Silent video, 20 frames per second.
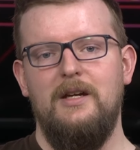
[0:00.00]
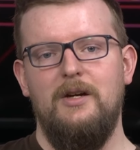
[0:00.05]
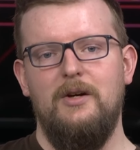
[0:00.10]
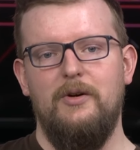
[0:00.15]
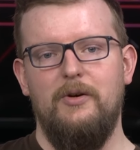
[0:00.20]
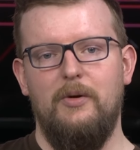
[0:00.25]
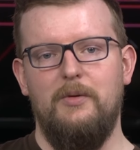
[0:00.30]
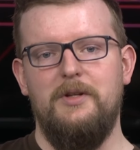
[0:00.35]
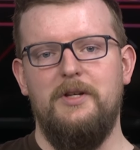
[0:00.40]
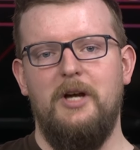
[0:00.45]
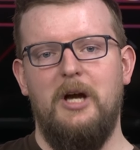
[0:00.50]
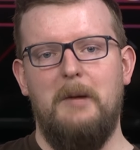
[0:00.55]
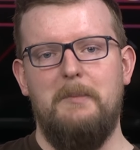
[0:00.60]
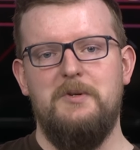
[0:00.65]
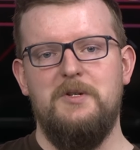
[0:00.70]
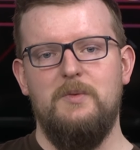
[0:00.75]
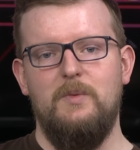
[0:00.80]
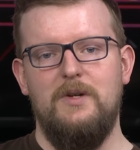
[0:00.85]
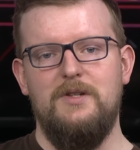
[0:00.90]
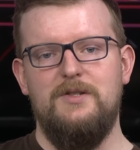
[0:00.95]
her only
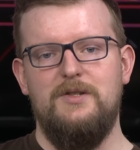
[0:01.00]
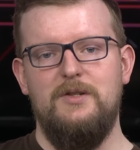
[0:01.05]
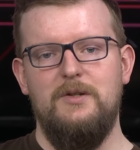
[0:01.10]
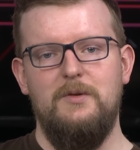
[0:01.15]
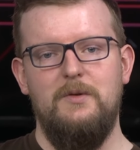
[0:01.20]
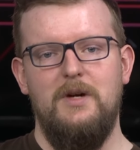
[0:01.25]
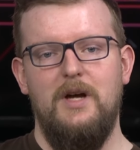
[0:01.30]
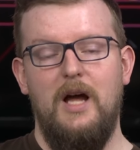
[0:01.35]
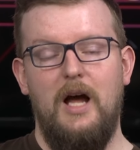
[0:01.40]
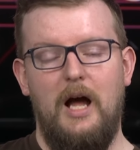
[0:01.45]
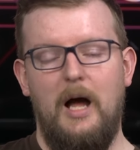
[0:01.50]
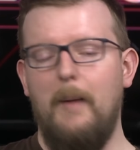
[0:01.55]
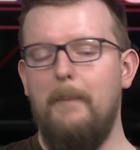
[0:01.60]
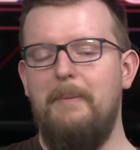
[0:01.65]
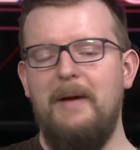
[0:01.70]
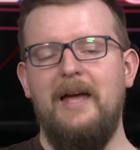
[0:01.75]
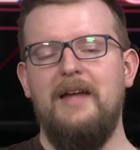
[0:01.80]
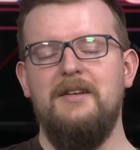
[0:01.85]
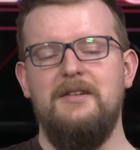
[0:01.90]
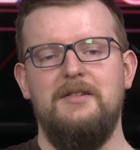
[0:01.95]
option was to
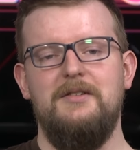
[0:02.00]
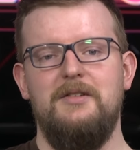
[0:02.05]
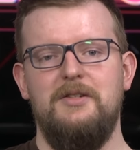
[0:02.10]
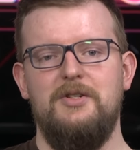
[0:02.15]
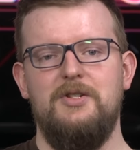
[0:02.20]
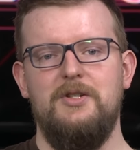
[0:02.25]
abandon the